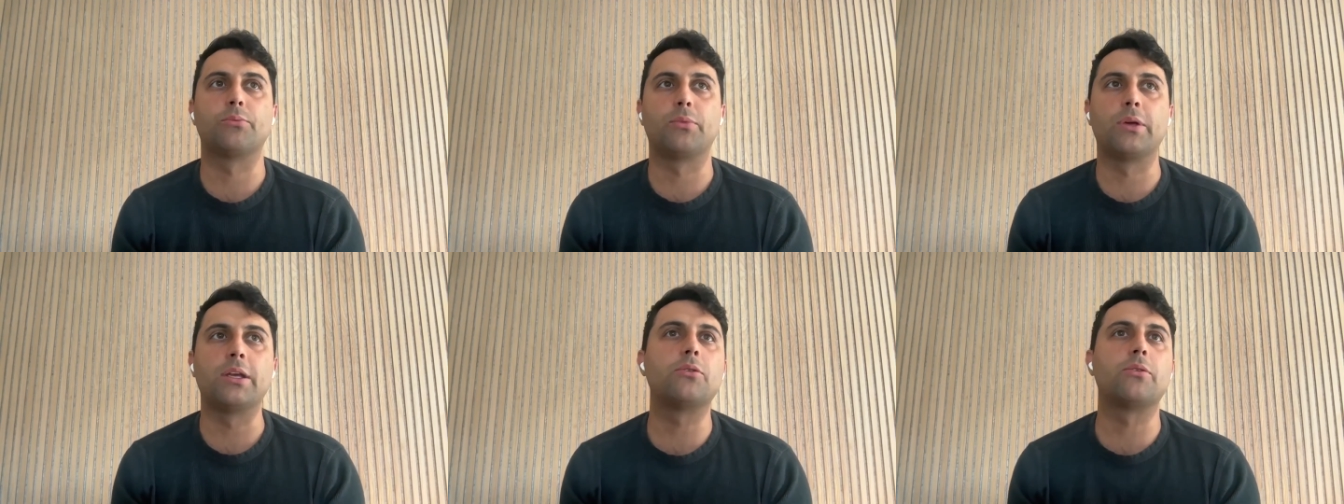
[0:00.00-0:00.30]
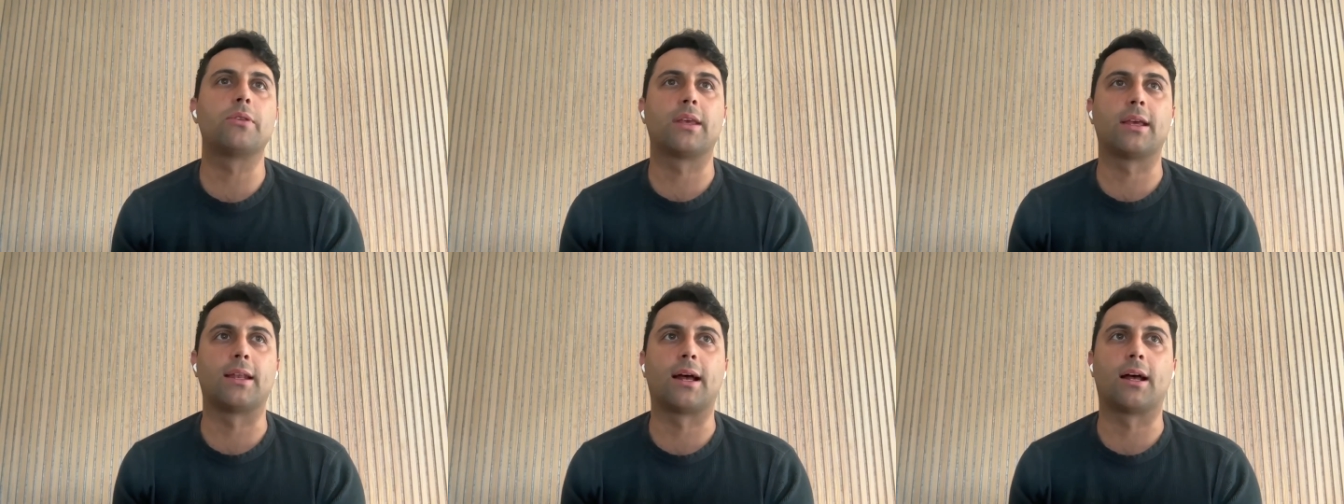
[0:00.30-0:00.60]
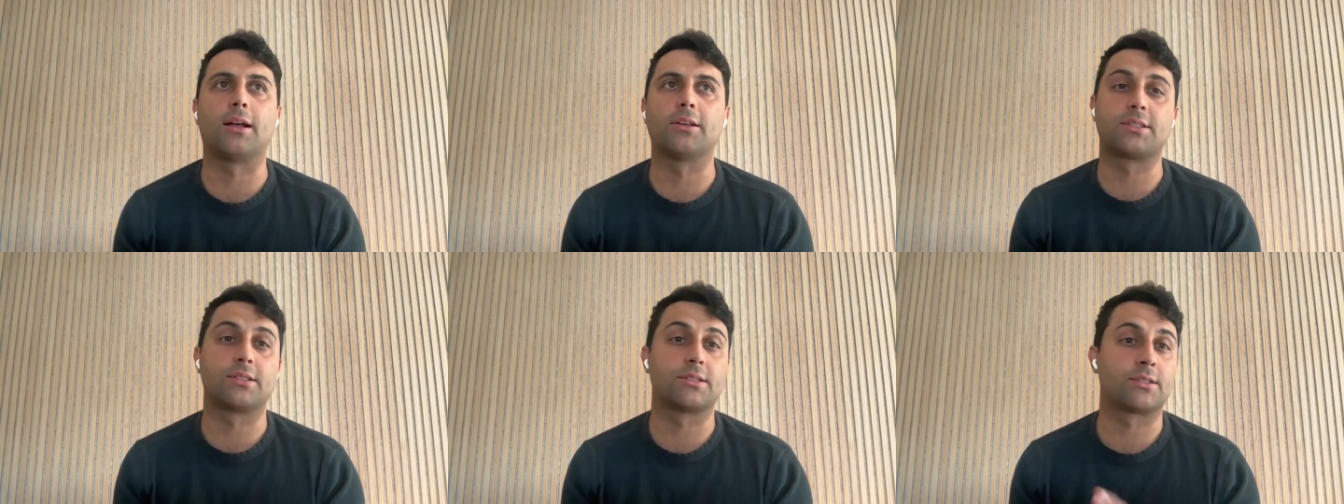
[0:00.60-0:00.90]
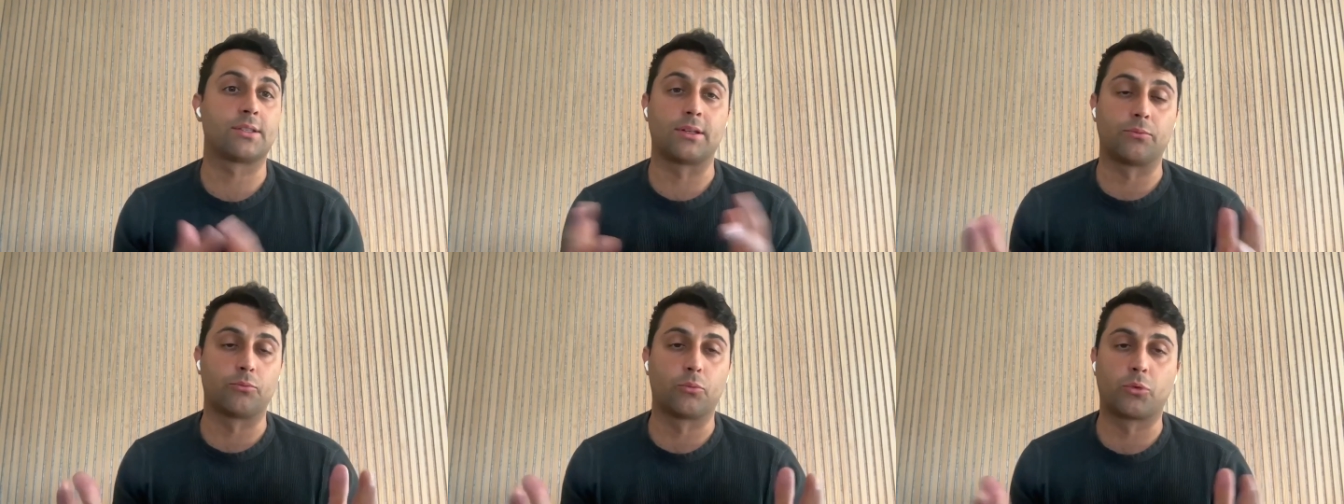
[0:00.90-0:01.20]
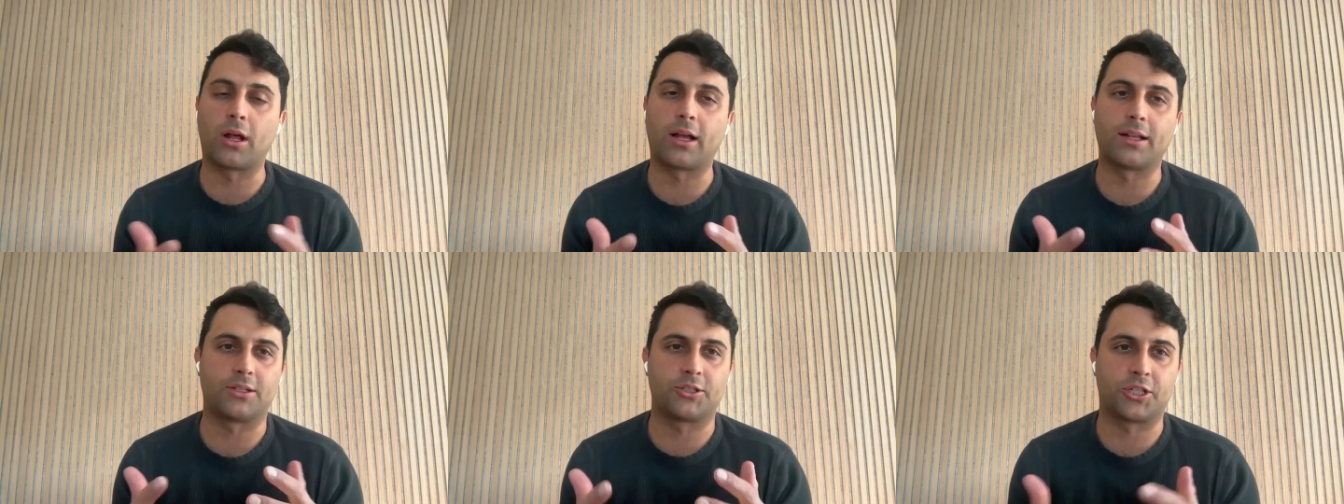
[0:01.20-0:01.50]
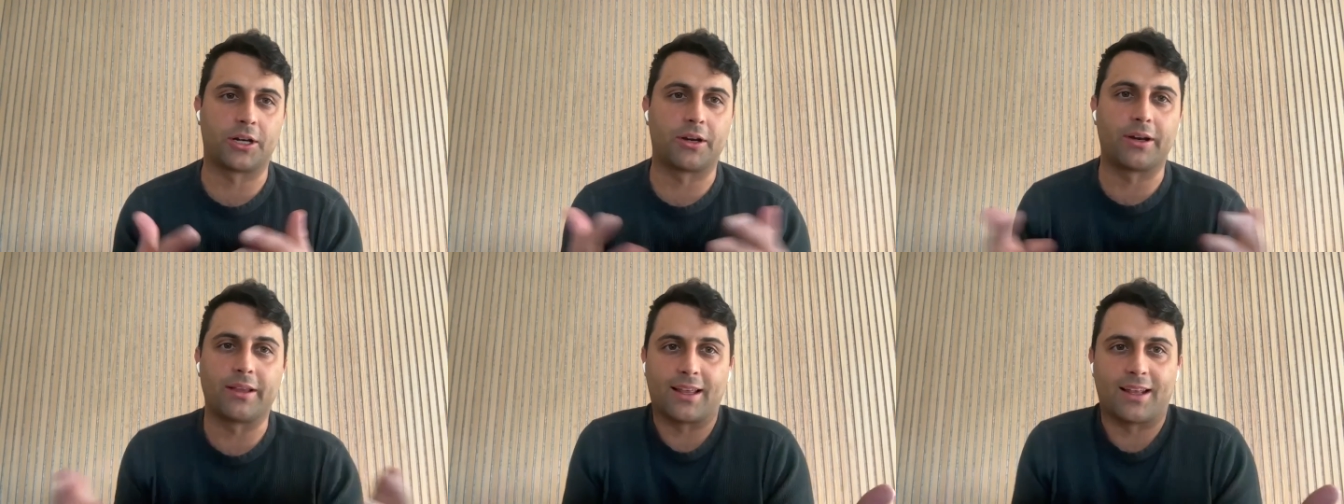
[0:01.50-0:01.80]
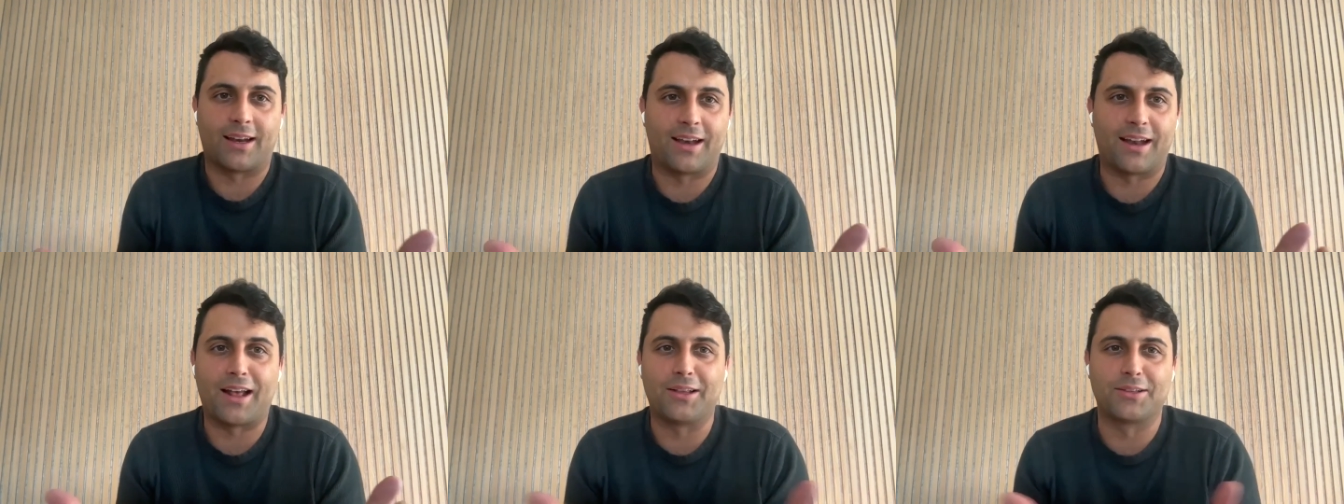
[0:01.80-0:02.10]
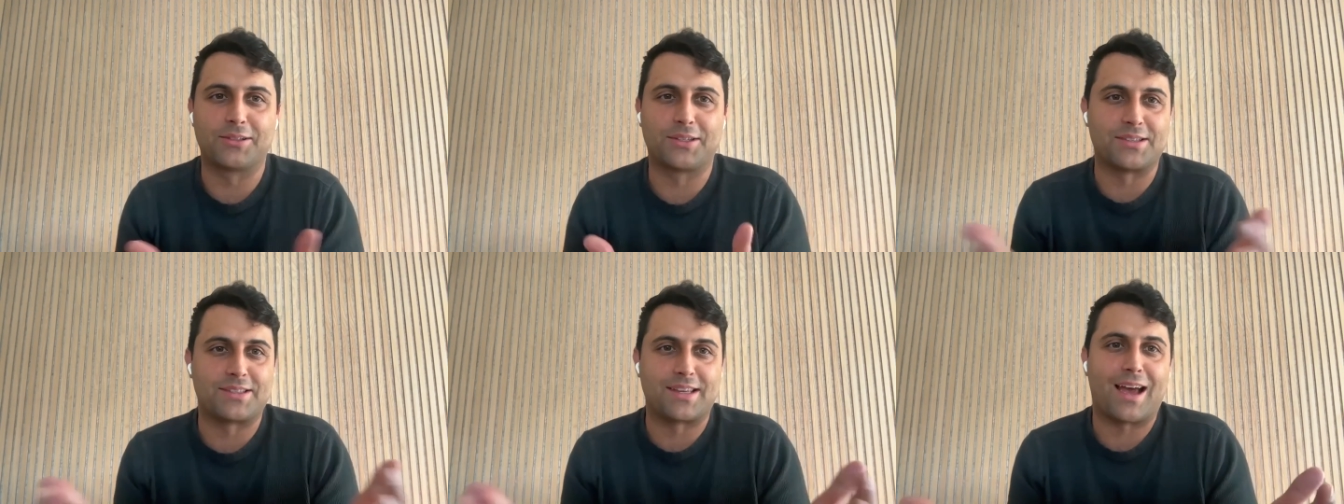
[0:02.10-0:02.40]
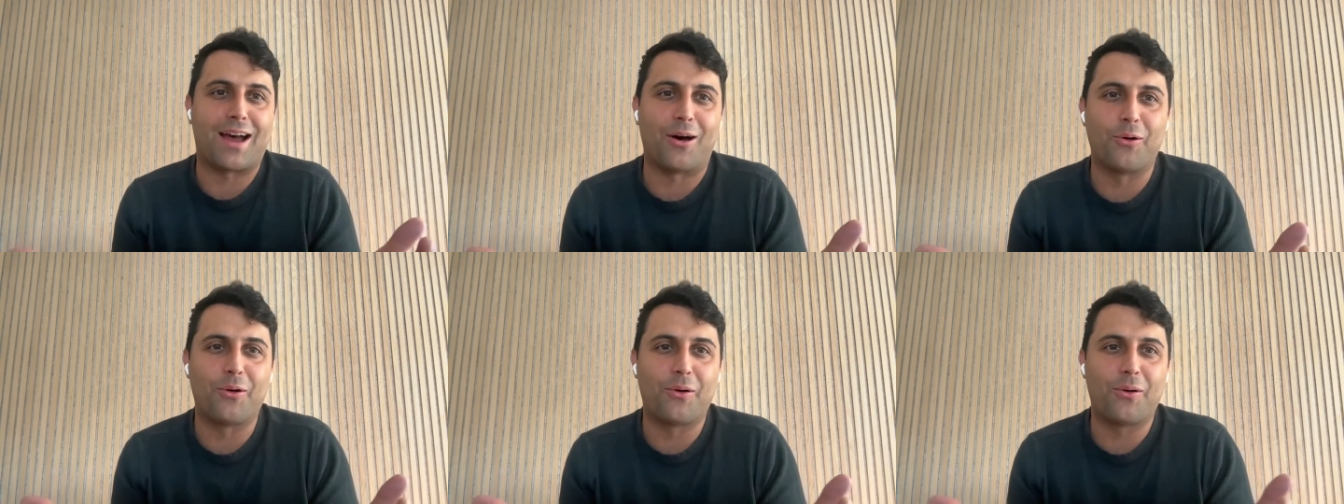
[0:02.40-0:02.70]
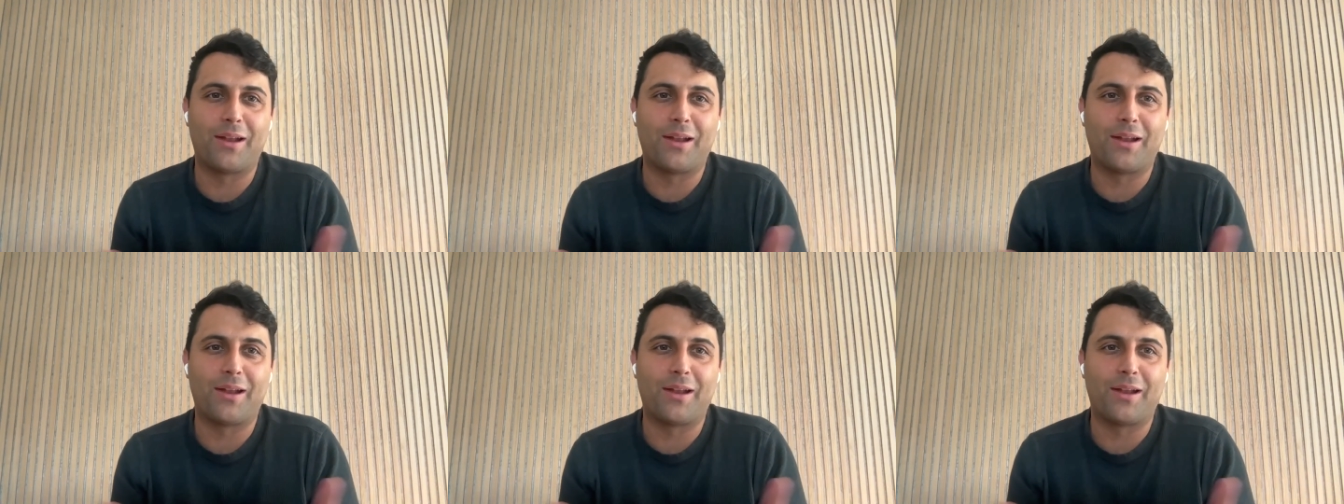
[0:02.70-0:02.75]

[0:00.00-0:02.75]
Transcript: do the analysis, and we're not sharing that analysis out.